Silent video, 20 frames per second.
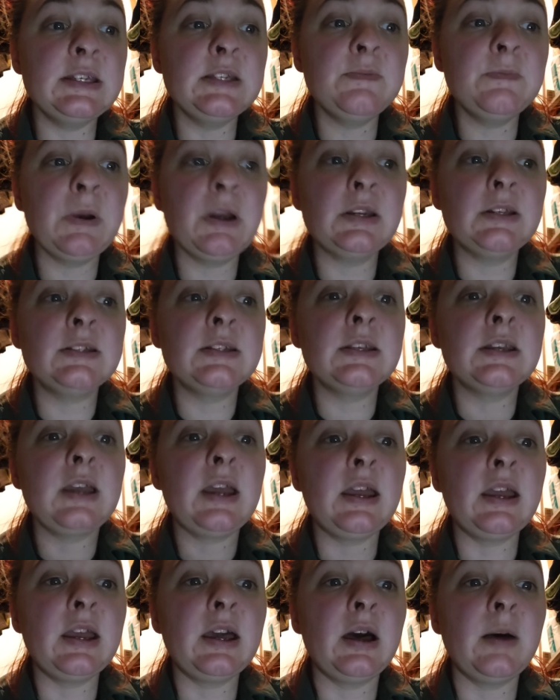These
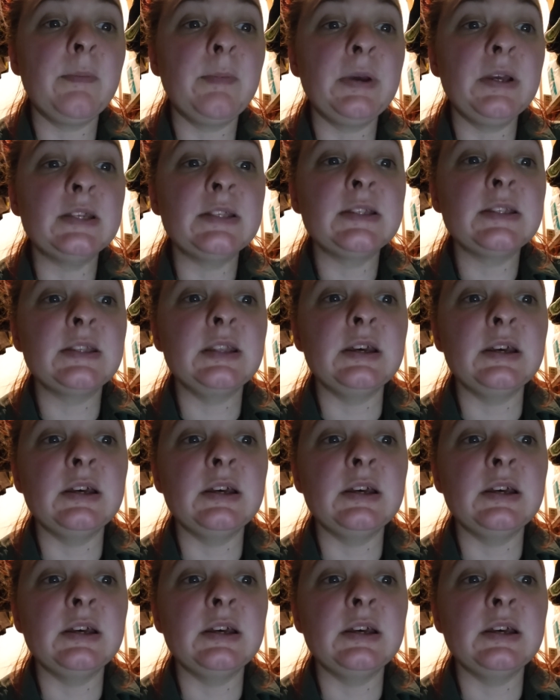practices encompass